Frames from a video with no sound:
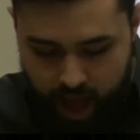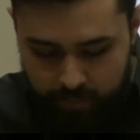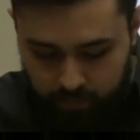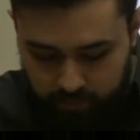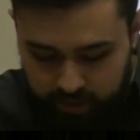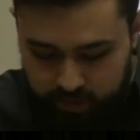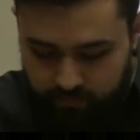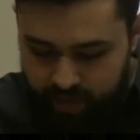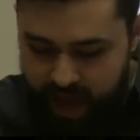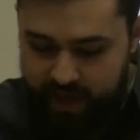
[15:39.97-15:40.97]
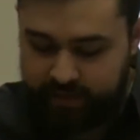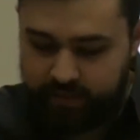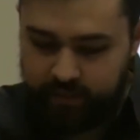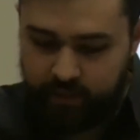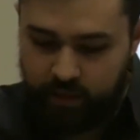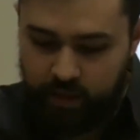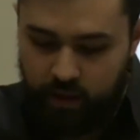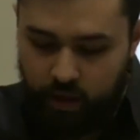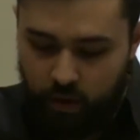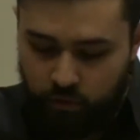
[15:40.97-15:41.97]
I believe that
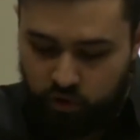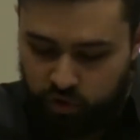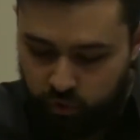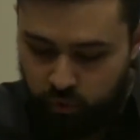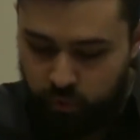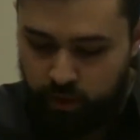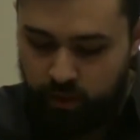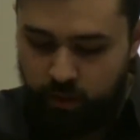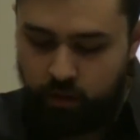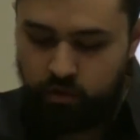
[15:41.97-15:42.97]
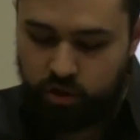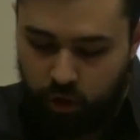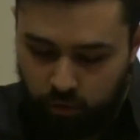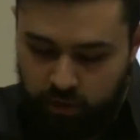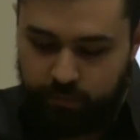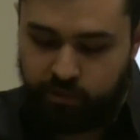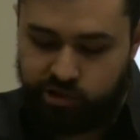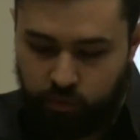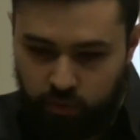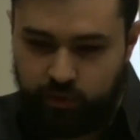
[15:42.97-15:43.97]
soon, slowly but
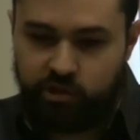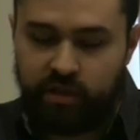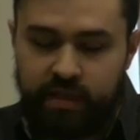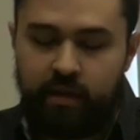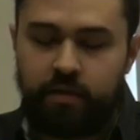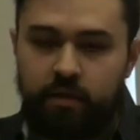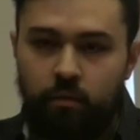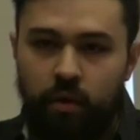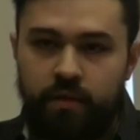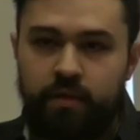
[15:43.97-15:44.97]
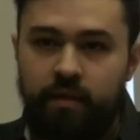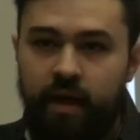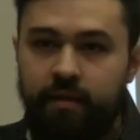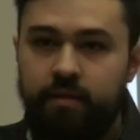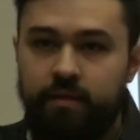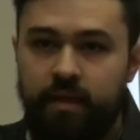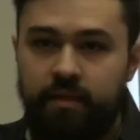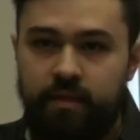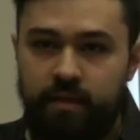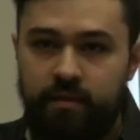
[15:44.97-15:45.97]
surely, just how as it was in the
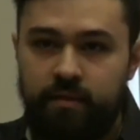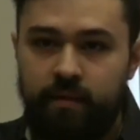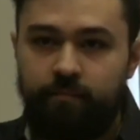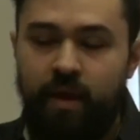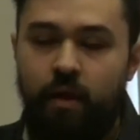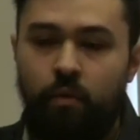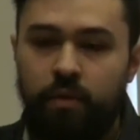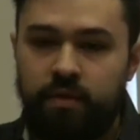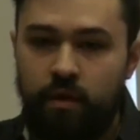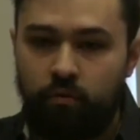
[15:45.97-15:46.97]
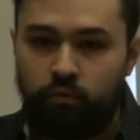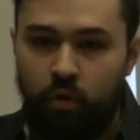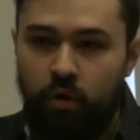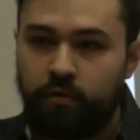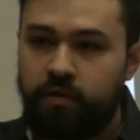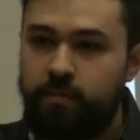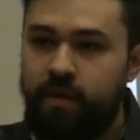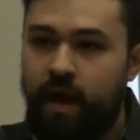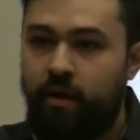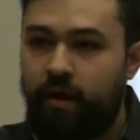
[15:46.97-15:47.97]
1960s, how it was wrong to
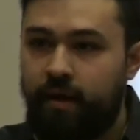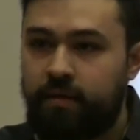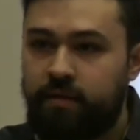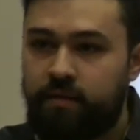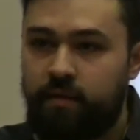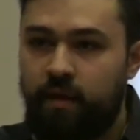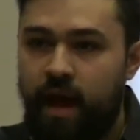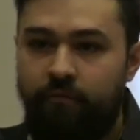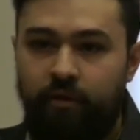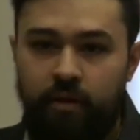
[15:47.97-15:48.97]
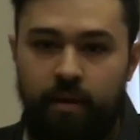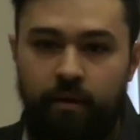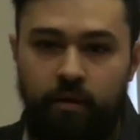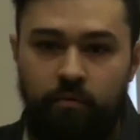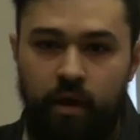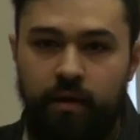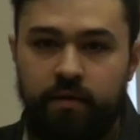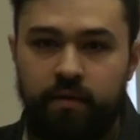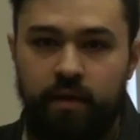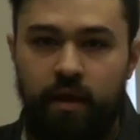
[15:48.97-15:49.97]
speak out against African American
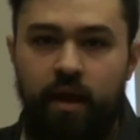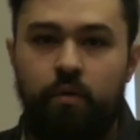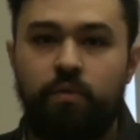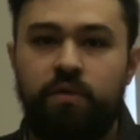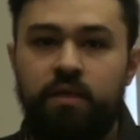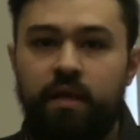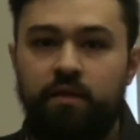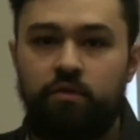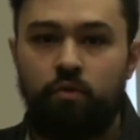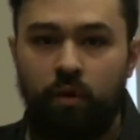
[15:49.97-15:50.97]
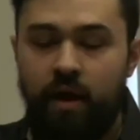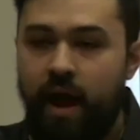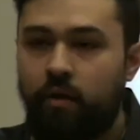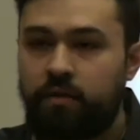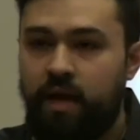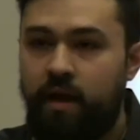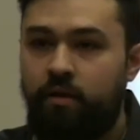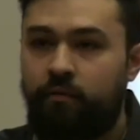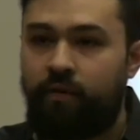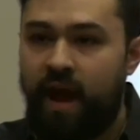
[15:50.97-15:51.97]
rights, and it was seen as you are an
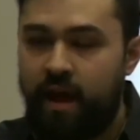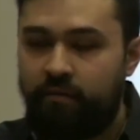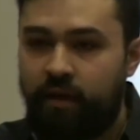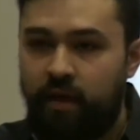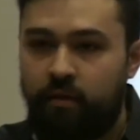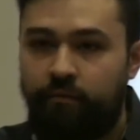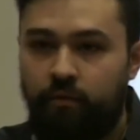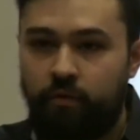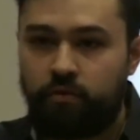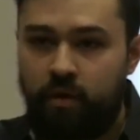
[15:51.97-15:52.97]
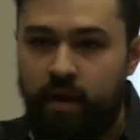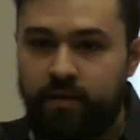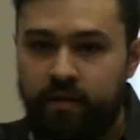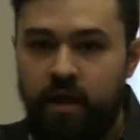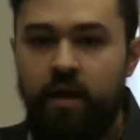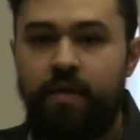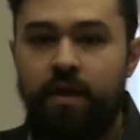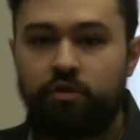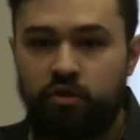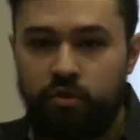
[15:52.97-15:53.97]
outsider for advocating for those rights,
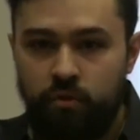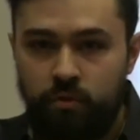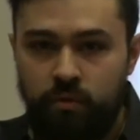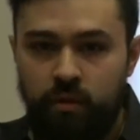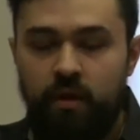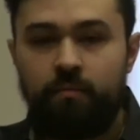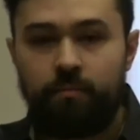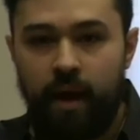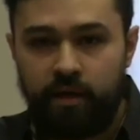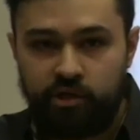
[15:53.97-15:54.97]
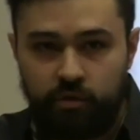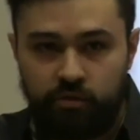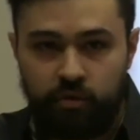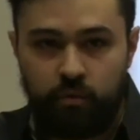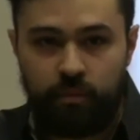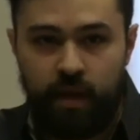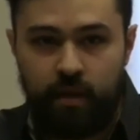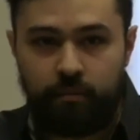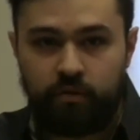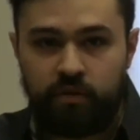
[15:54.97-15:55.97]
that soon my children will be
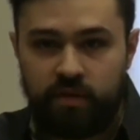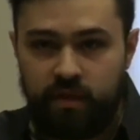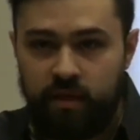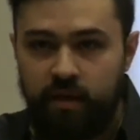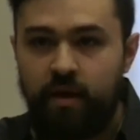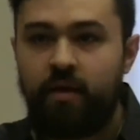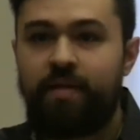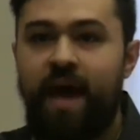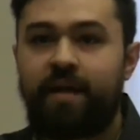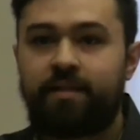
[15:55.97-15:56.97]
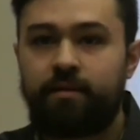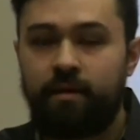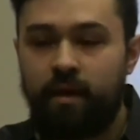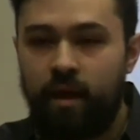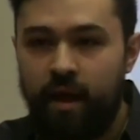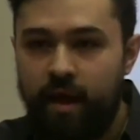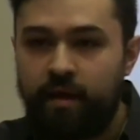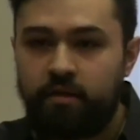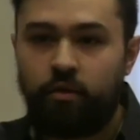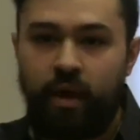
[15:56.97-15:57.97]
able to see that
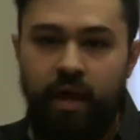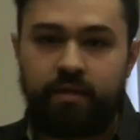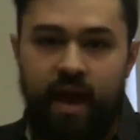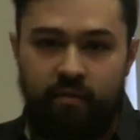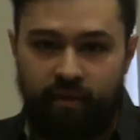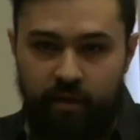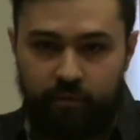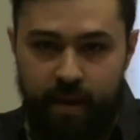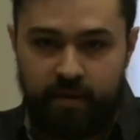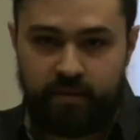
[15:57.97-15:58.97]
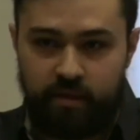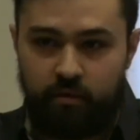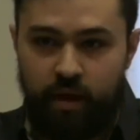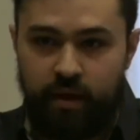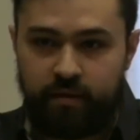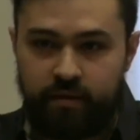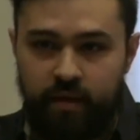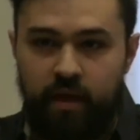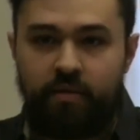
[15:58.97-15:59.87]
it is okay to advocate for Palestinian rights,